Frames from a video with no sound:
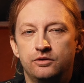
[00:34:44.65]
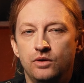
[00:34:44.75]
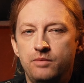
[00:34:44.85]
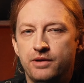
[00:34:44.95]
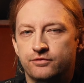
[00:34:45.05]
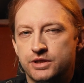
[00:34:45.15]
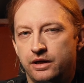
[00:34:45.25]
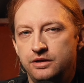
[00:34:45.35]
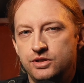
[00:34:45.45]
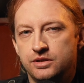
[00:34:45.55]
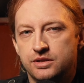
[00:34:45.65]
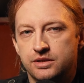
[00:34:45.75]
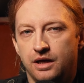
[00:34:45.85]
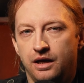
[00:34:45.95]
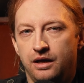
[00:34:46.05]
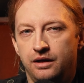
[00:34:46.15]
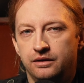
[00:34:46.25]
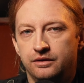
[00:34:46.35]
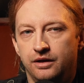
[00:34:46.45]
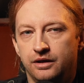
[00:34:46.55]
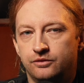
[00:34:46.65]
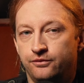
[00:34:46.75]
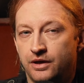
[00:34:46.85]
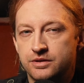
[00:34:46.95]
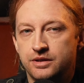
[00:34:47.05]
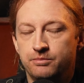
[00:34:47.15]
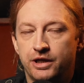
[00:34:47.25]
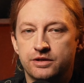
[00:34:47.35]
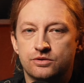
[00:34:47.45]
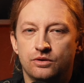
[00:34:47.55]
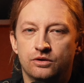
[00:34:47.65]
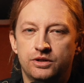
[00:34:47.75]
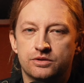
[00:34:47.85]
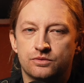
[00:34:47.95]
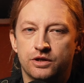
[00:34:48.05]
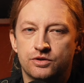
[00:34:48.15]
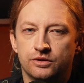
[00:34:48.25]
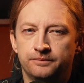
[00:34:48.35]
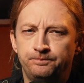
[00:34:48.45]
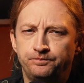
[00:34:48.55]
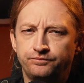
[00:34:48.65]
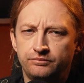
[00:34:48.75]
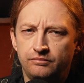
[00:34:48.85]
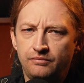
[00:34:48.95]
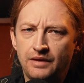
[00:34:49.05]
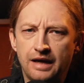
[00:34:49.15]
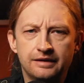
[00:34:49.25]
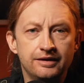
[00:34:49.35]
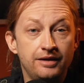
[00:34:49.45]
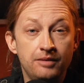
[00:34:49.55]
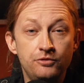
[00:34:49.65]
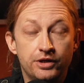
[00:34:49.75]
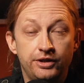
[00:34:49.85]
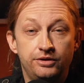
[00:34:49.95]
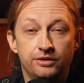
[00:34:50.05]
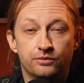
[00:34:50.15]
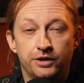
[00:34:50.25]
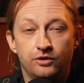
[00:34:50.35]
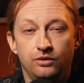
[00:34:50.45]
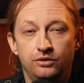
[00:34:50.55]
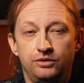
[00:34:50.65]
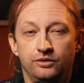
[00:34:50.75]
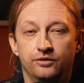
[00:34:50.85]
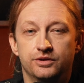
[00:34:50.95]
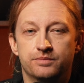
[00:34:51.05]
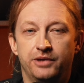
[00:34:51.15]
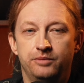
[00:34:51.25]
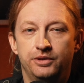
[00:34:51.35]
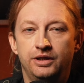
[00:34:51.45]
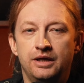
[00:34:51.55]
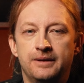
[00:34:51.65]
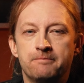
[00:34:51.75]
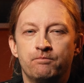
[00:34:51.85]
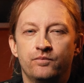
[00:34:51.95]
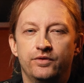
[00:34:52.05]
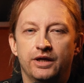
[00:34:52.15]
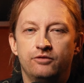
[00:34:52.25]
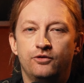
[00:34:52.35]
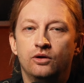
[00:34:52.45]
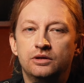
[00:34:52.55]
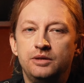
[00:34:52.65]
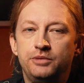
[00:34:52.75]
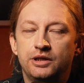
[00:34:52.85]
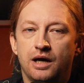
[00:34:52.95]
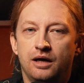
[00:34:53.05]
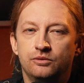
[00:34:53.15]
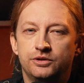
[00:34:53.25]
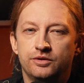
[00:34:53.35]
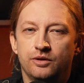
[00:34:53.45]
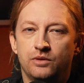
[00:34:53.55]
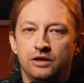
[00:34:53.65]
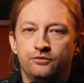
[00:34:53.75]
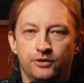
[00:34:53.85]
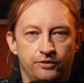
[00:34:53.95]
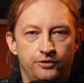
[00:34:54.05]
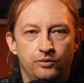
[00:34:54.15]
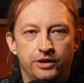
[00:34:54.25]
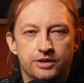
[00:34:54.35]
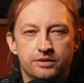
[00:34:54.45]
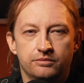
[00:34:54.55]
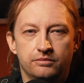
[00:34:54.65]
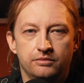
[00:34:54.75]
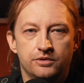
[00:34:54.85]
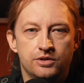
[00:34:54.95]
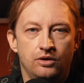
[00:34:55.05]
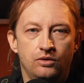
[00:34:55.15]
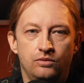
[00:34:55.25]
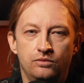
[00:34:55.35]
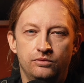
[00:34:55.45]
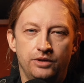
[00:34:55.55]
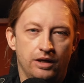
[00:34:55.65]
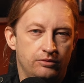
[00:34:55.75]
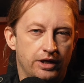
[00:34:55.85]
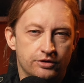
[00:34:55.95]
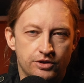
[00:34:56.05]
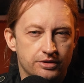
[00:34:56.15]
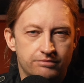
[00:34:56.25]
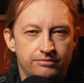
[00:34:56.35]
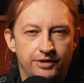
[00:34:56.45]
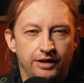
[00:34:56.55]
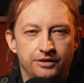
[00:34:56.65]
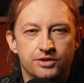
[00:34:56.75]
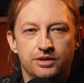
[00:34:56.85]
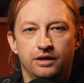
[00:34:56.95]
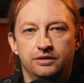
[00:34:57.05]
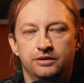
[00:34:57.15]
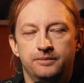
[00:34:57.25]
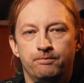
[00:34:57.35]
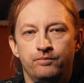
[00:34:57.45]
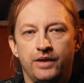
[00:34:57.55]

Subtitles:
And UiPath's agents and that fancy Maestro orchestration, at the time we're hitting record on this baby, they've only been out in the wild for a few weeks. So yeah, we are just getting started.